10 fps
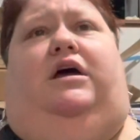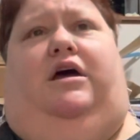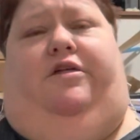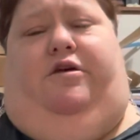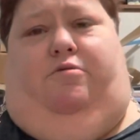
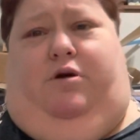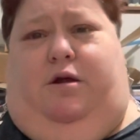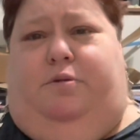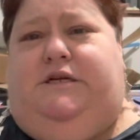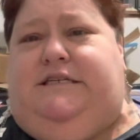And then we got
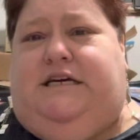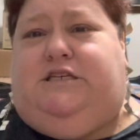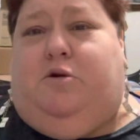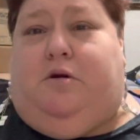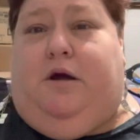a police
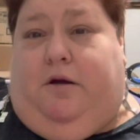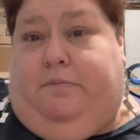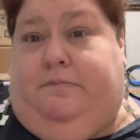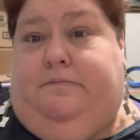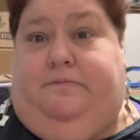escort home
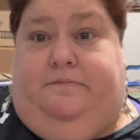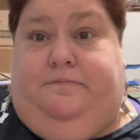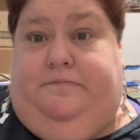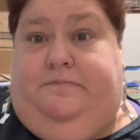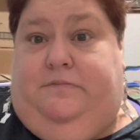
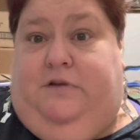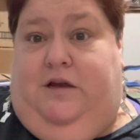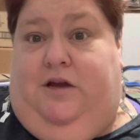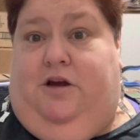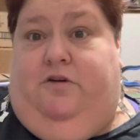
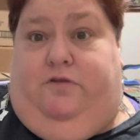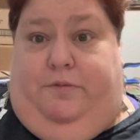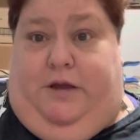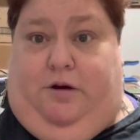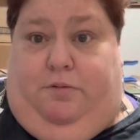
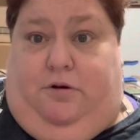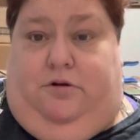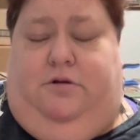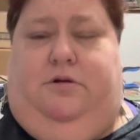from the airport.